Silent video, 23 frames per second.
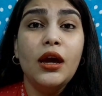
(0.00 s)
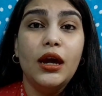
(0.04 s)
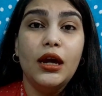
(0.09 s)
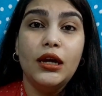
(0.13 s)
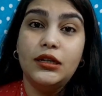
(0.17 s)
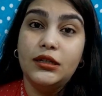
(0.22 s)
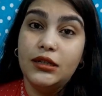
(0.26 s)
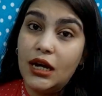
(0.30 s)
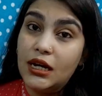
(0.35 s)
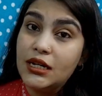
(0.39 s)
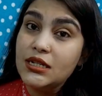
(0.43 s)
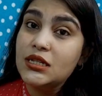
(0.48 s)

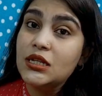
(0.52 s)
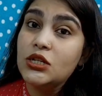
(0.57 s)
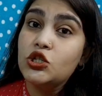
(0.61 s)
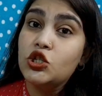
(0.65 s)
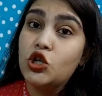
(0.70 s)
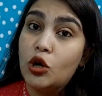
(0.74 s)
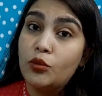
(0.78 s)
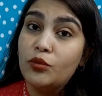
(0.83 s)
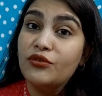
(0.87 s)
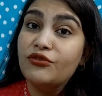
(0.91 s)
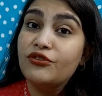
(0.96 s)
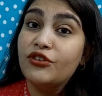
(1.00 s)
it does the
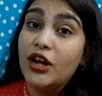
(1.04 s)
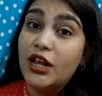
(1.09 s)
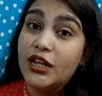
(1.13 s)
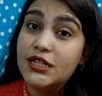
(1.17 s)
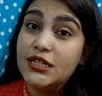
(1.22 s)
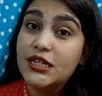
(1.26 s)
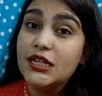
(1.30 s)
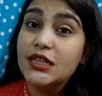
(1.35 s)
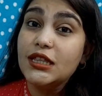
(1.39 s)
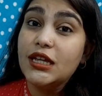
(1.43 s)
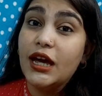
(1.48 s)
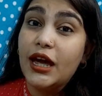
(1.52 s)
job of
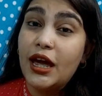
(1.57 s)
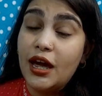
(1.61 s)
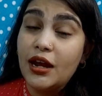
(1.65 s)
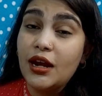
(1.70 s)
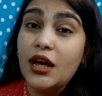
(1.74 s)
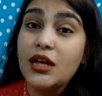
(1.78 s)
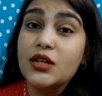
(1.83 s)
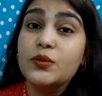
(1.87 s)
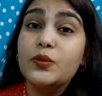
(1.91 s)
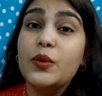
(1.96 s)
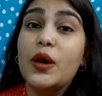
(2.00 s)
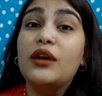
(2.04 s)
cleansing the hair
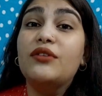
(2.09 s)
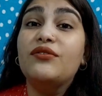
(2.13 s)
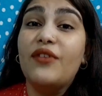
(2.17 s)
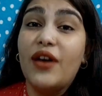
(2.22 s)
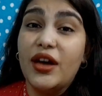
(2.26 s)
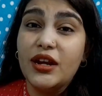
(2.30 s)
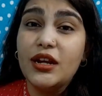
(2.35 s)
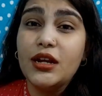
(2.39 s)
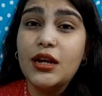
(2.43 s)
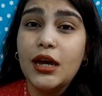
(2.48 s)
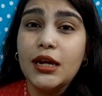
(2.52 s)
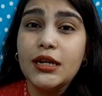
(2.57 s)
as well
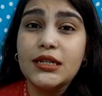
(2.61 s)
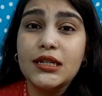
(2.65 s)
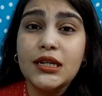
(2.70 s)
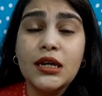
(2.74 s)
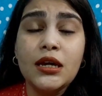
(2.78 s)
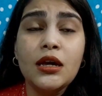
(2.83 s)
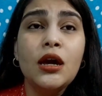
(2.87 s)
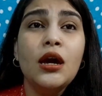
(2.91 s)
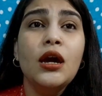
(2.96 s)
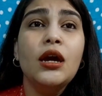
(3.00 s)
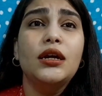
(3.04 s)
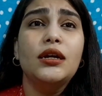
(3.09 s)
very
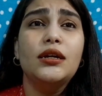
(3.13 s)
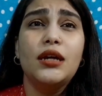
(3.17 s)
nicely